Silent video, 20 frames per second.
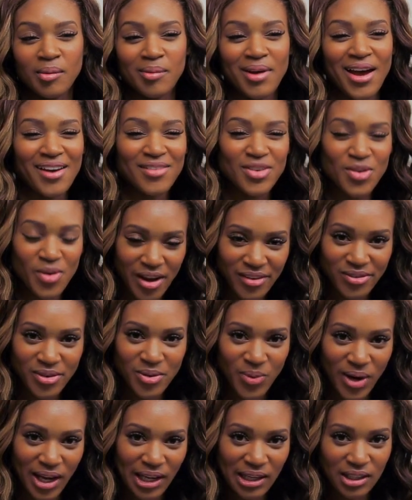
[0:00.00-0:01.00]
Have you ever
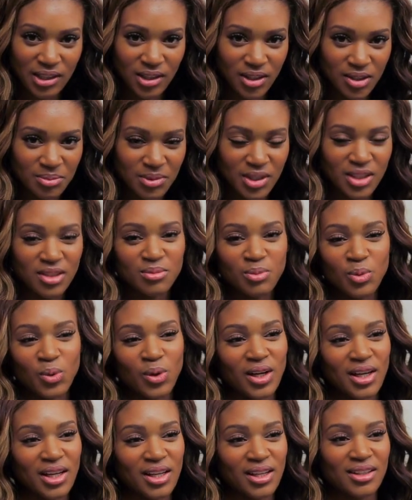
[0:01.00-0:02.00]
waken up in the
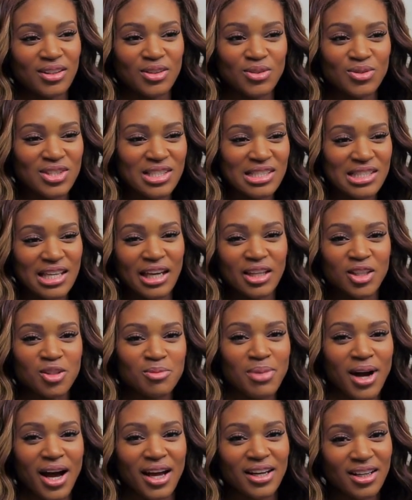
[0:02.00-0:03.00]
morning and you just take your
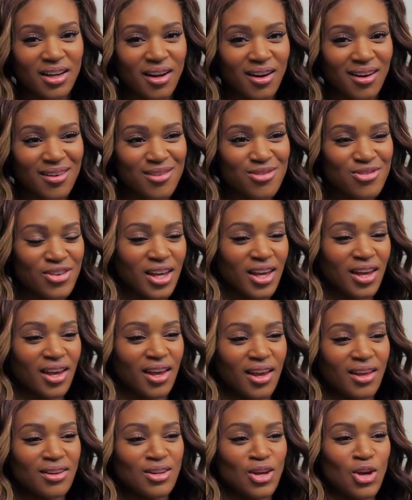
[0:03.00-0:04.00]
bonnet off
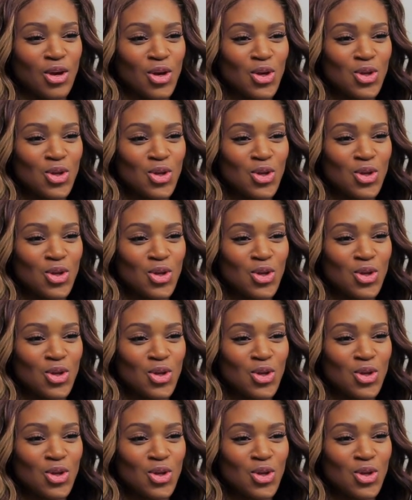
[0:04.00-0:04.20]
and